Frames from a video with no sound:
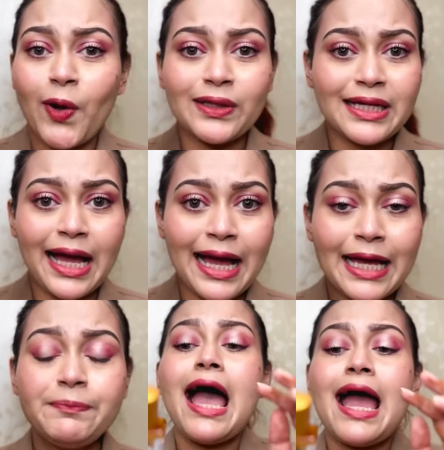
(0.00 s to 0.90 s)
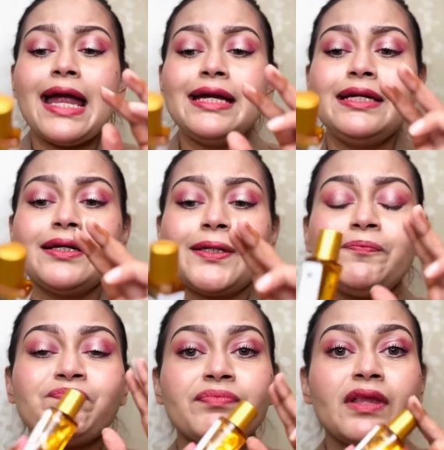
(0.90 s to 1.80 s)
all the hype. And
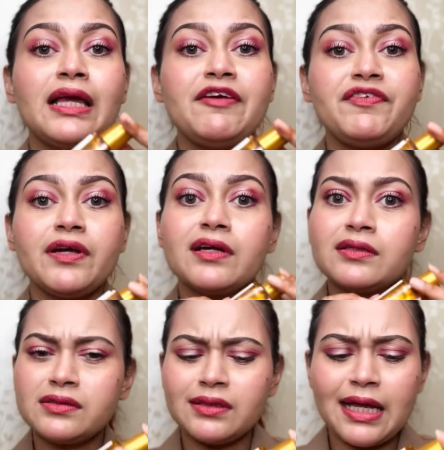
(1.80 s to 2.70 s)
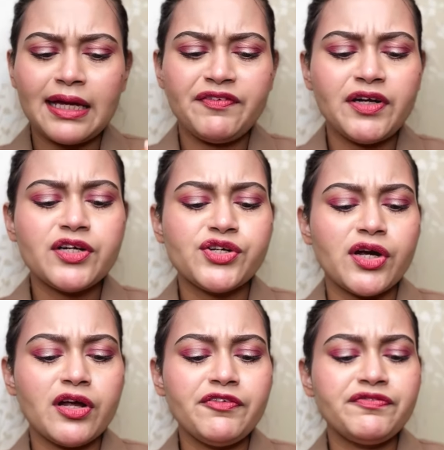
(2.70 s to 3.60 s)
if you're not
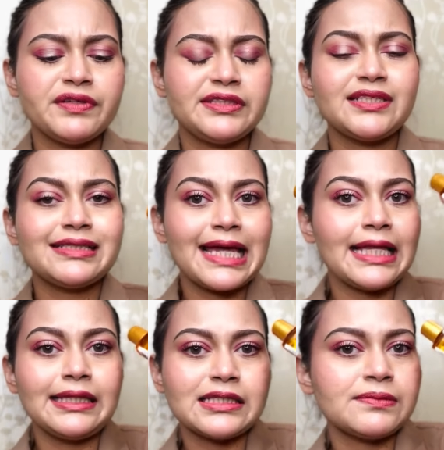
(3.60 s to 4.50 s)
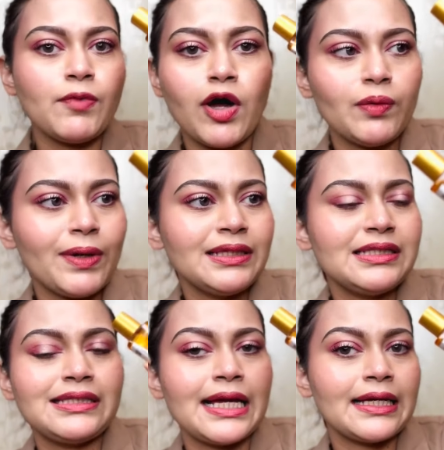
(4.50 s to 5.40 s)
sure of, just get the small one.
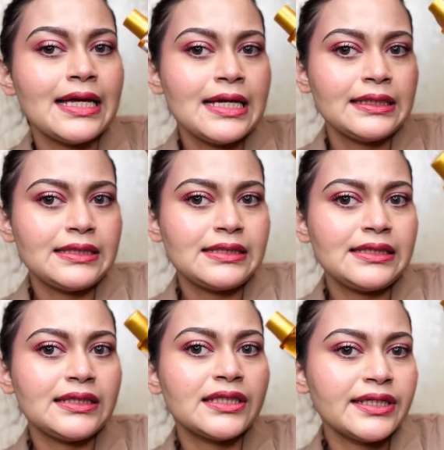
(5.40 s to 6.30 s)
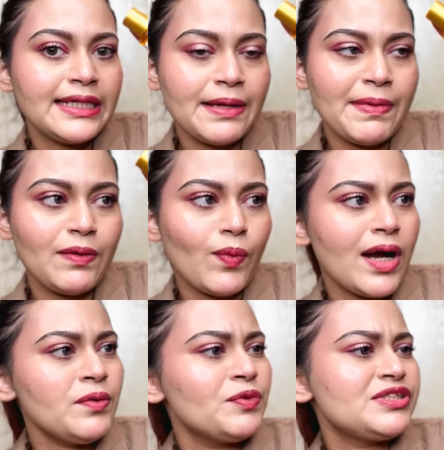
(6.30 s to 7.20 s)
This is the 30 ml
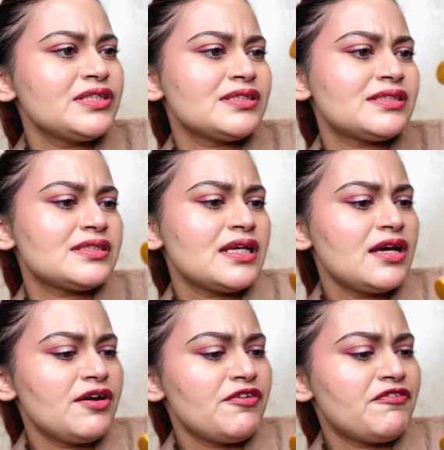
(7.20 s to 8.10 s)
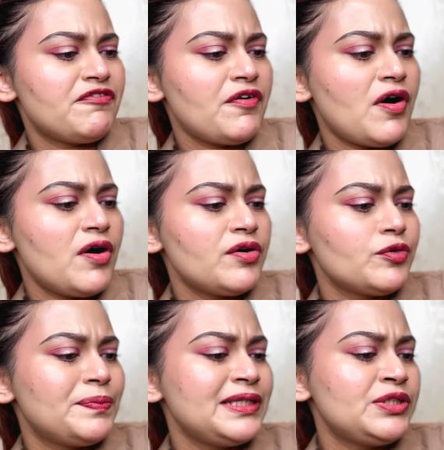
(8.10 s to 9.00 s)
one, which is for
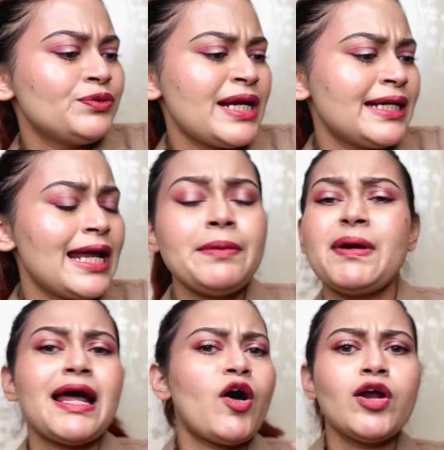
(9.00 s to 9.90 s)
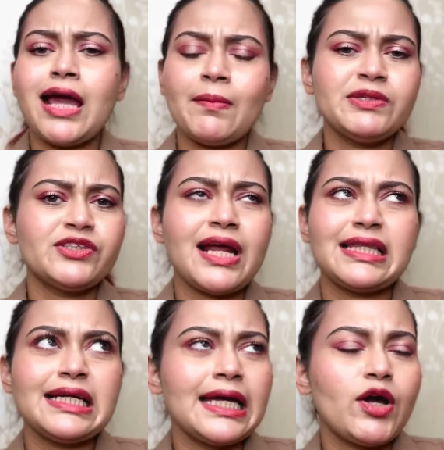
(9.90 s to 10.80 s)
₹299, but on Amazon I
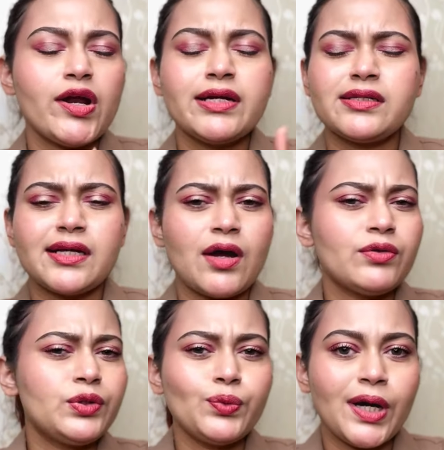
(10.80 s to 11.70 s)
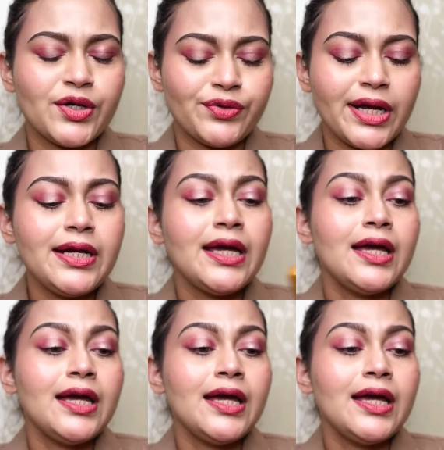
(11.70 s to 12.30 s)
think I got it around 200.